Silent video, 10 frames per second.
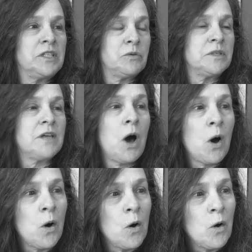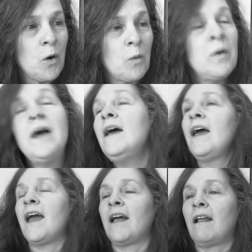to his home
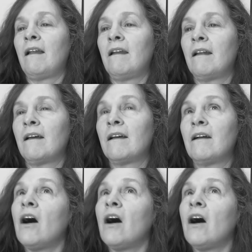and